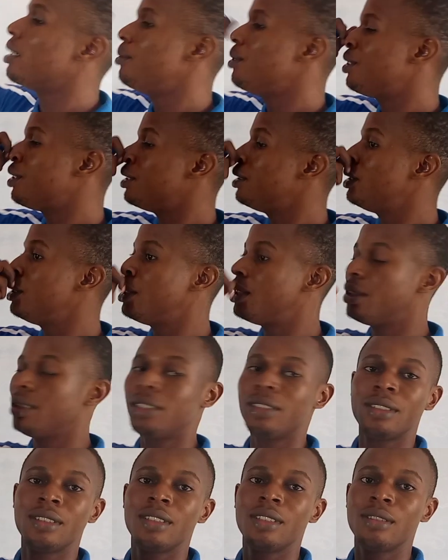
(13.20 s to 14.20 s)
chemistry
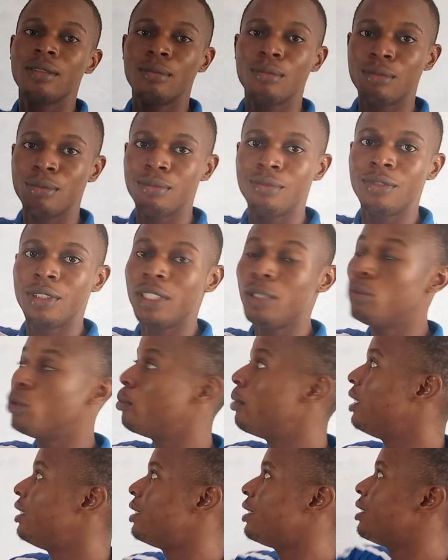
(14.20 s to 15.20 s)
this very
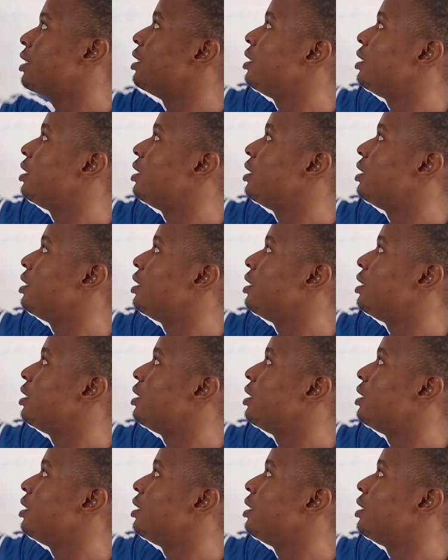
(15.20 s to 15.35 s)
moment.